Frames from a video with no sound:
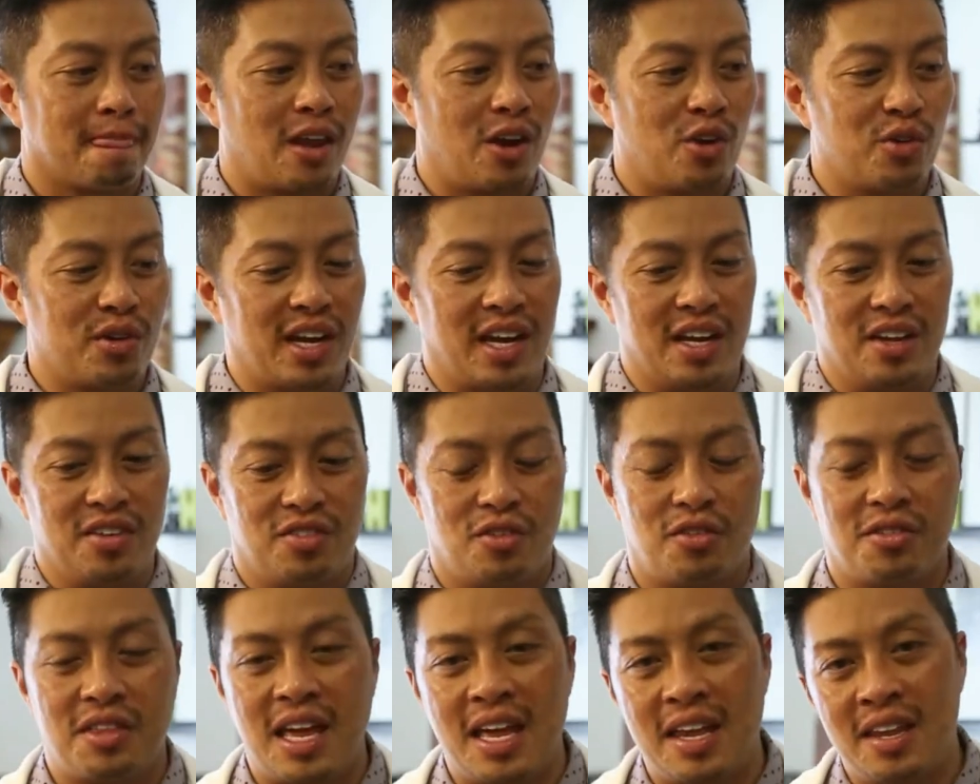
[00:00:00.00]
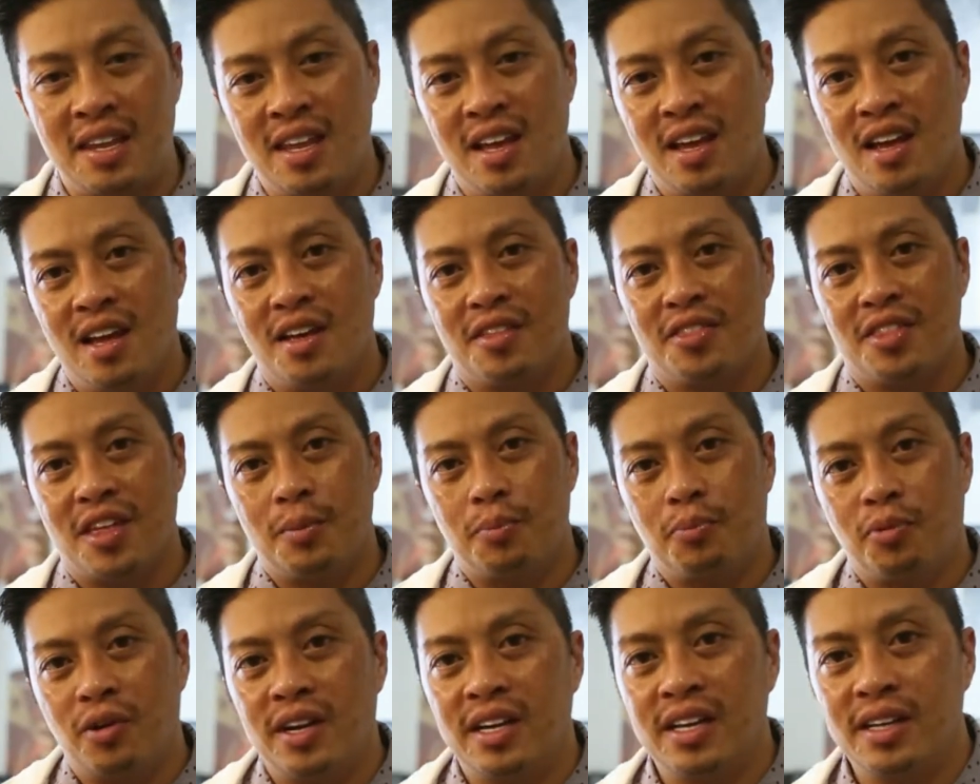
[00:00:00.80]
Okay, so then they
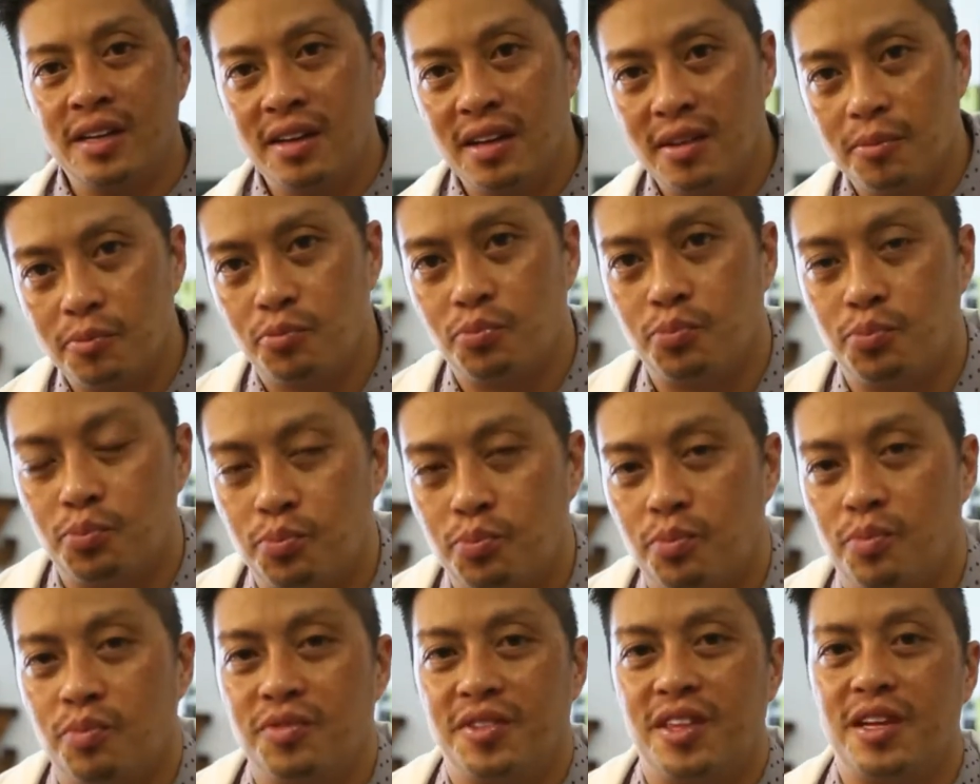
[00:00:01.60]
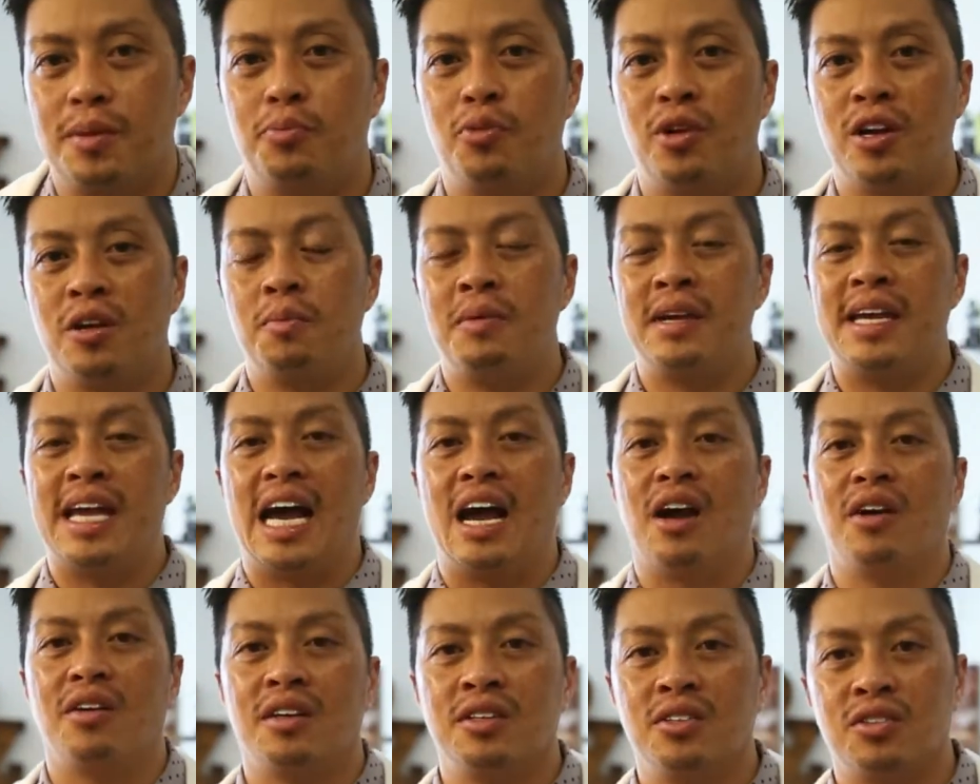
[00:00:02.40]
bring they bring me
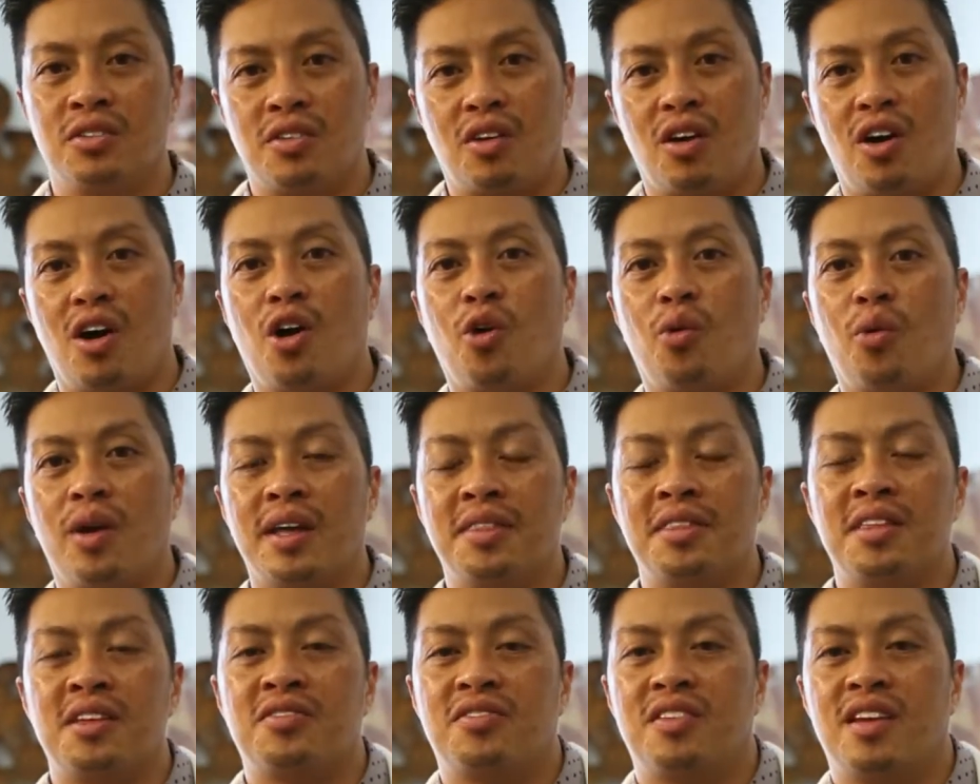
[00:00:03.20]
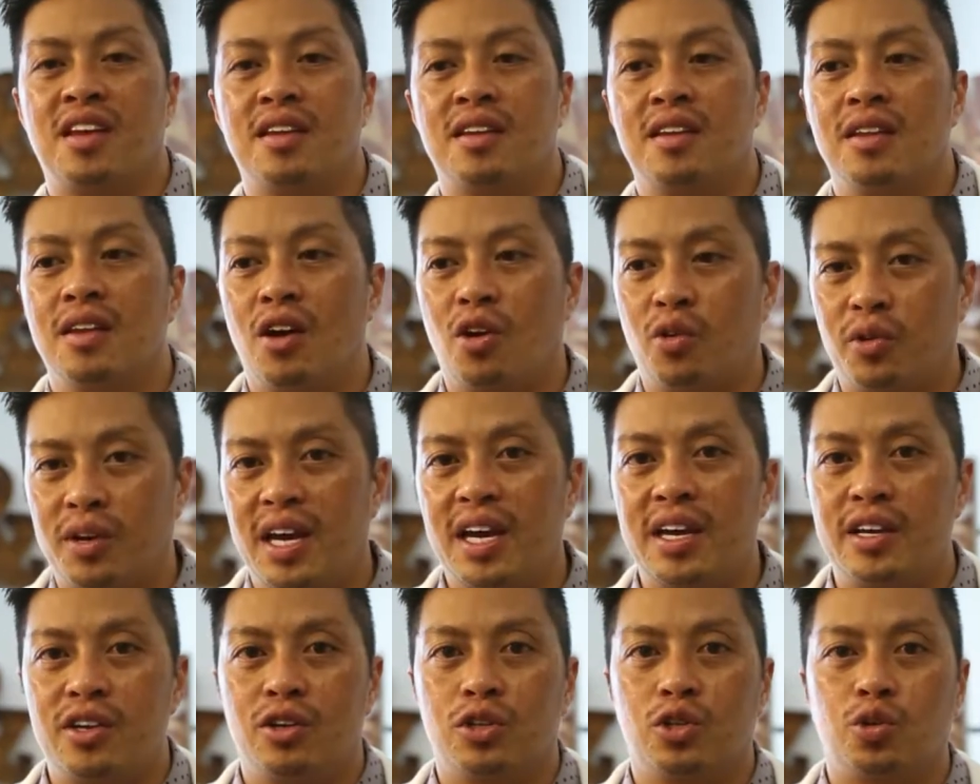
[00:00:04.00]
out into the hallway and they said,
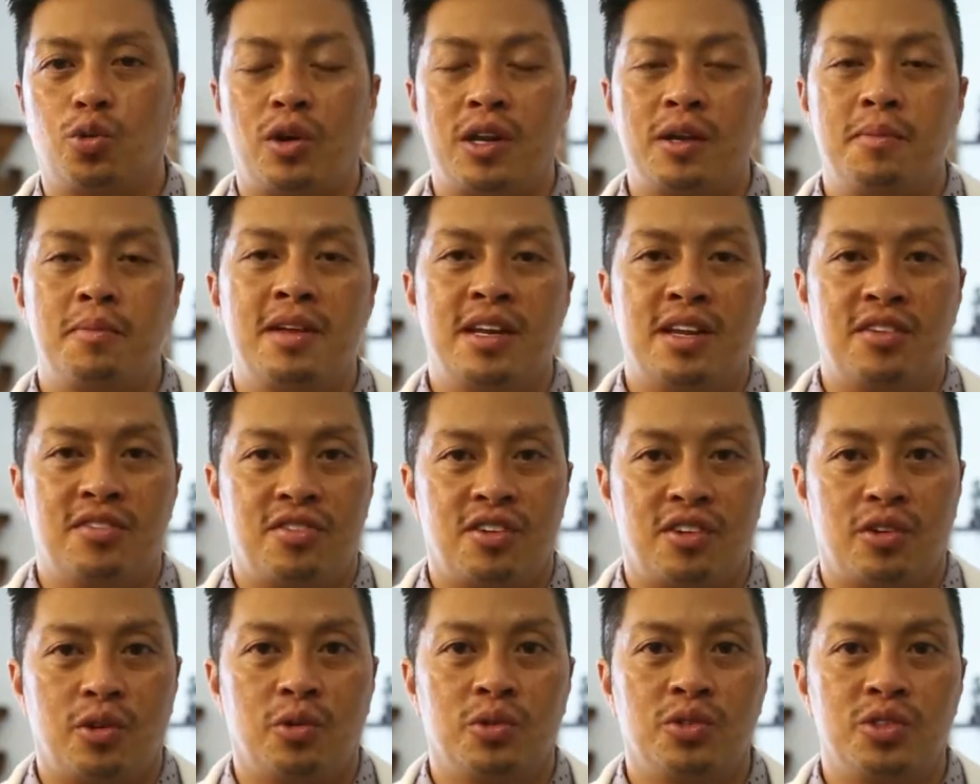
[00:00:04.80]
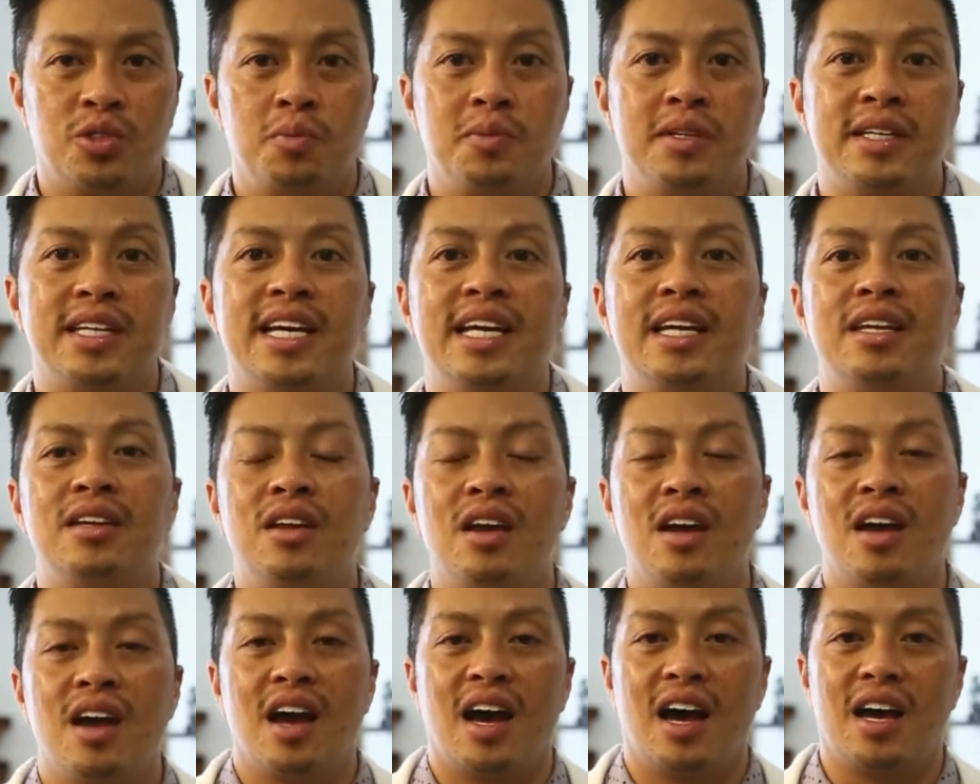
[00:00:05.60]
okay, your 20 minutes are going to begin
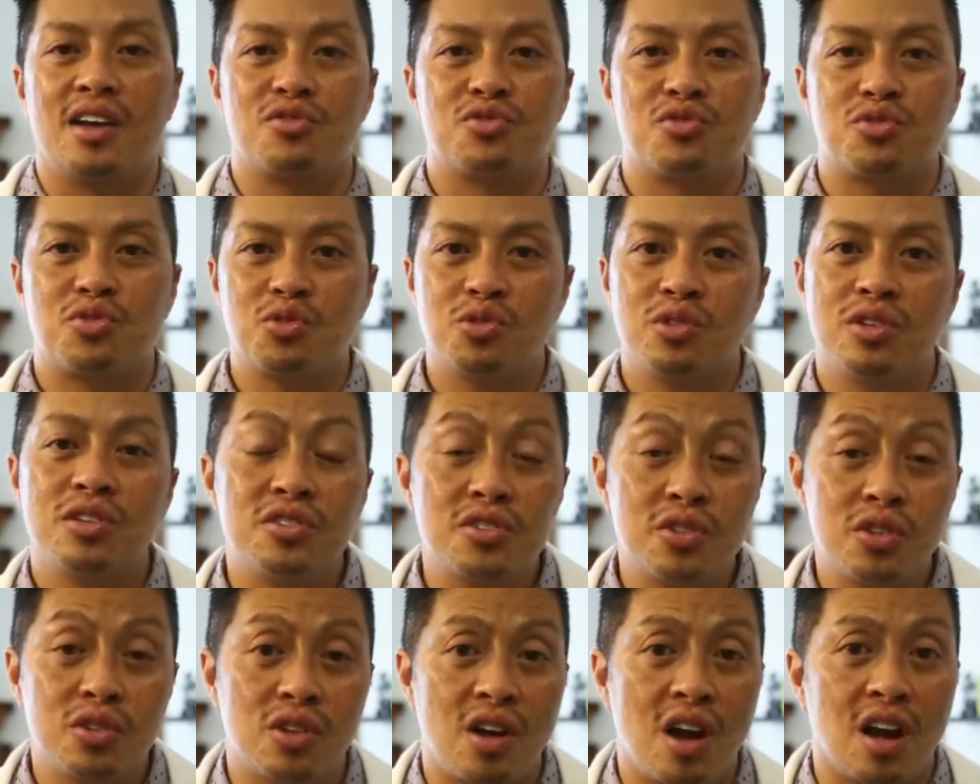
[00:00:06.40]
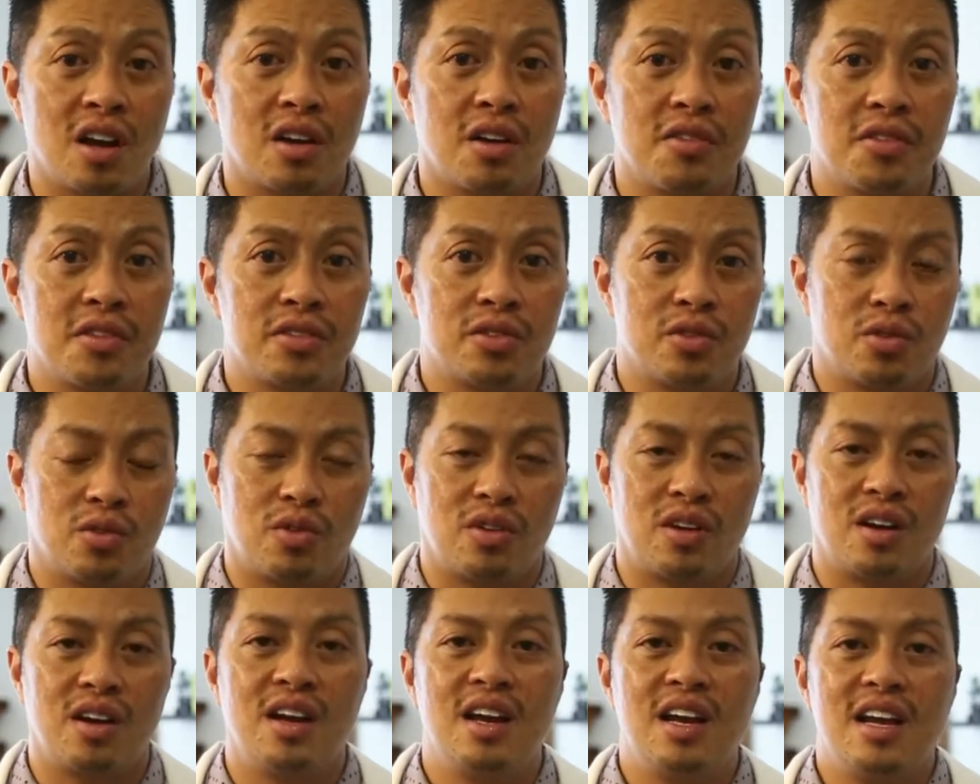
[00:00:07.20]
as soon as you knock on the
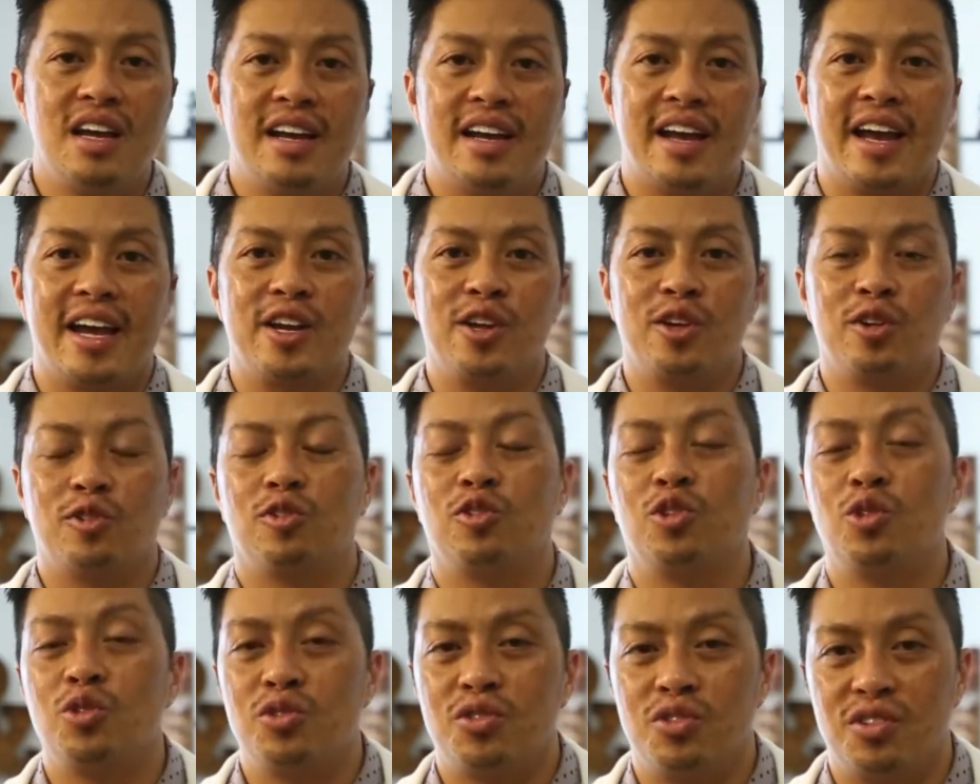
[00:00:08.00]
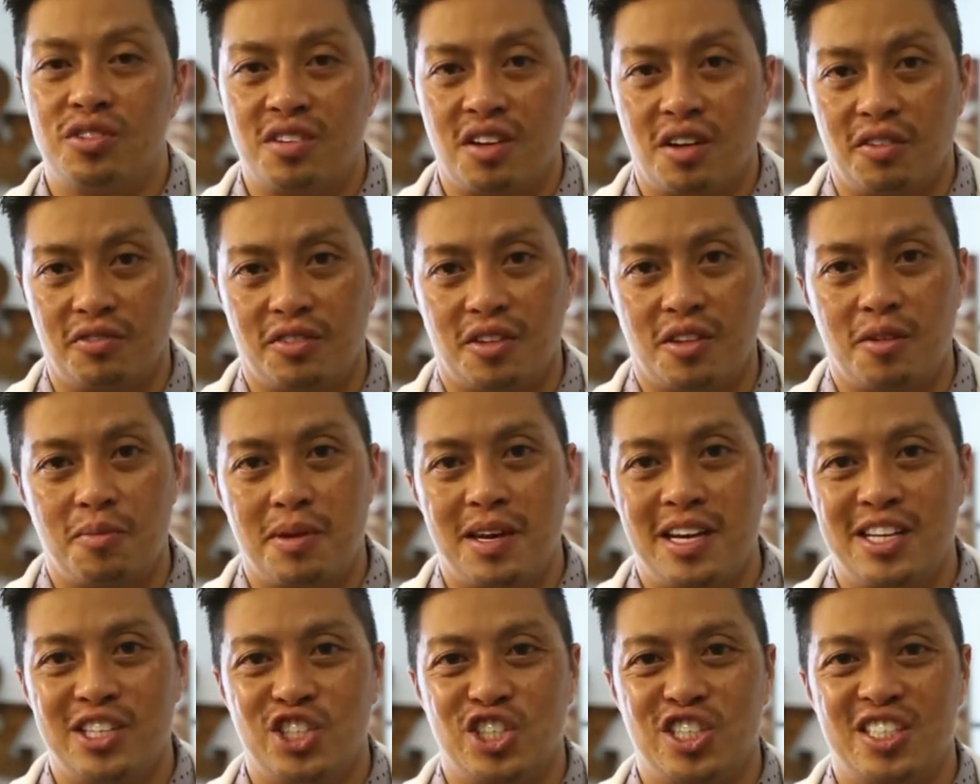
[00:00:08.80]
door and you introduce yourself to the
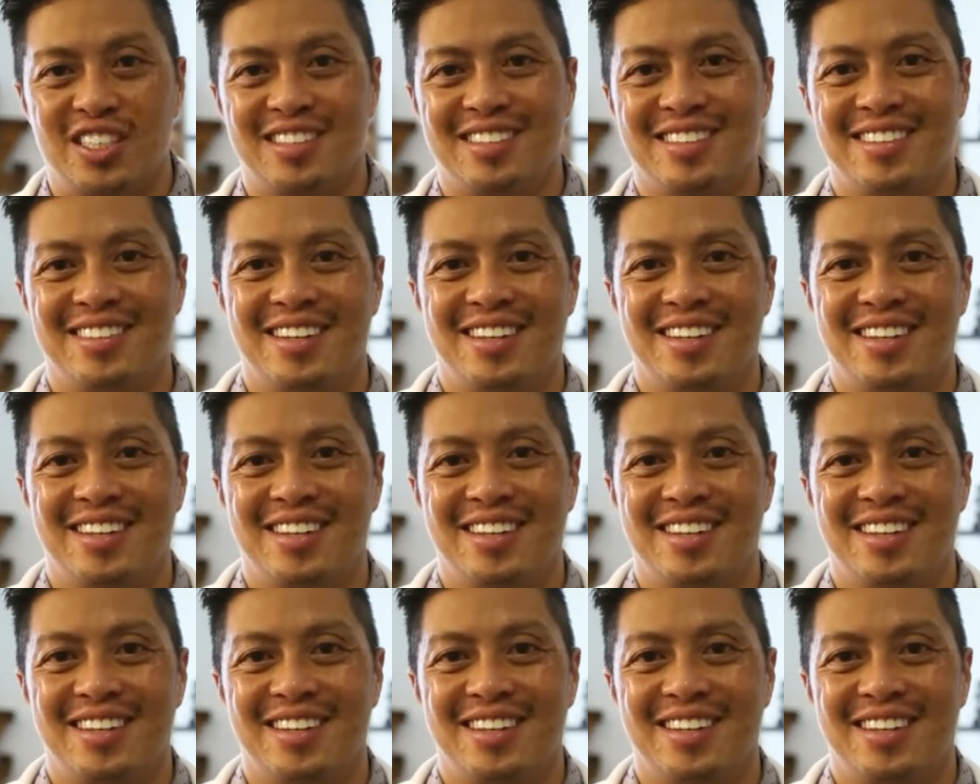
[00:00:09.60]
patient.